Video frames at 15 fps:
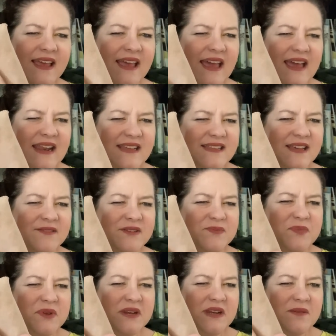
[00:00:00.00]
and as I was
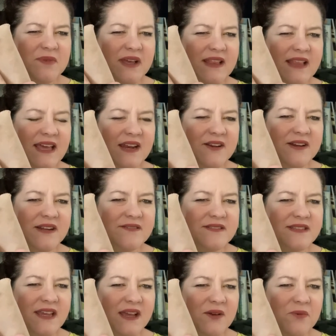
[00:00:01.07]
putting in my lettering, I
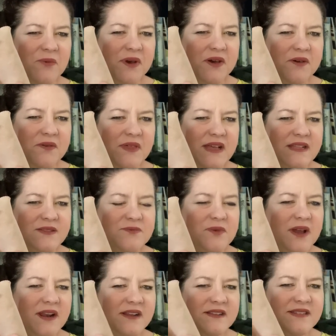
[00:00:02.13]
was like, whoa, that's
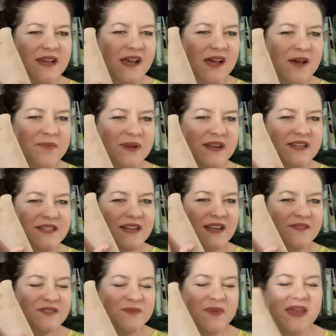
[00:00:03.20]
right on top, and I should
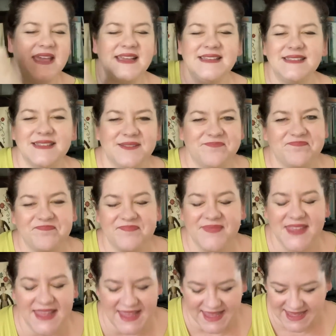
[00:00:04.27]
have space. And
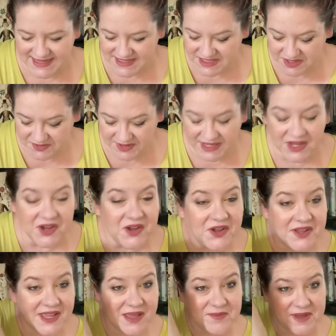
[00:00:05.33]
so it
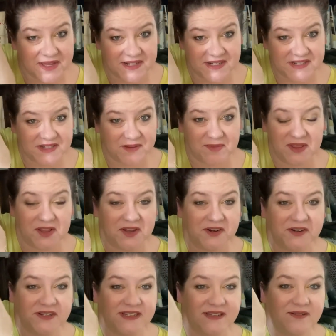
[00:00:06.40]
all came out. It took me
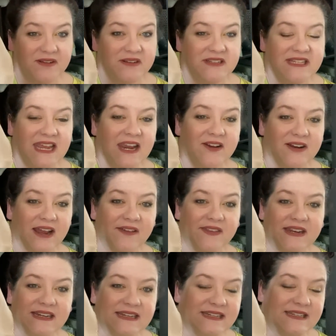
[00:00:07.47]
longer tear it out than
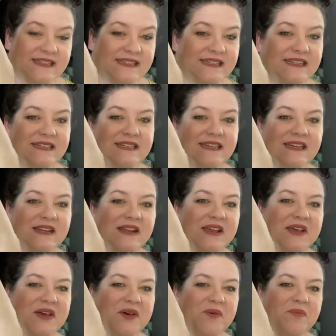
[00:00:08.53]
it did to stitch it.
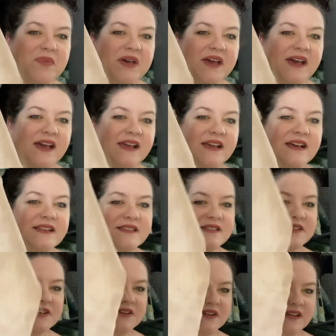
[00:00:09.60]
But I got
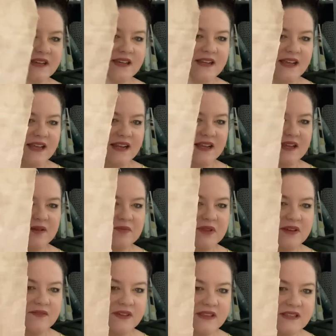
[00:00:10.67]
started and I am
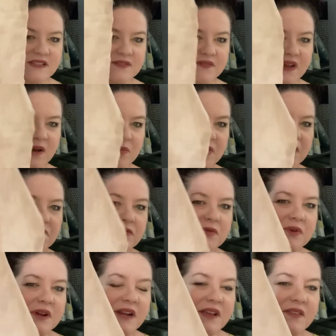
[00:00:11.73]
loving this fabric
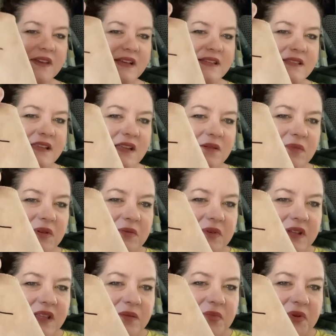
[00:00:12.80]
for it. I think it's going to be
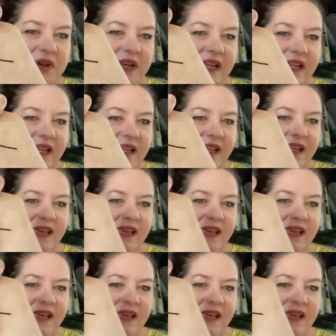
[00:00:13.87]
really pretty.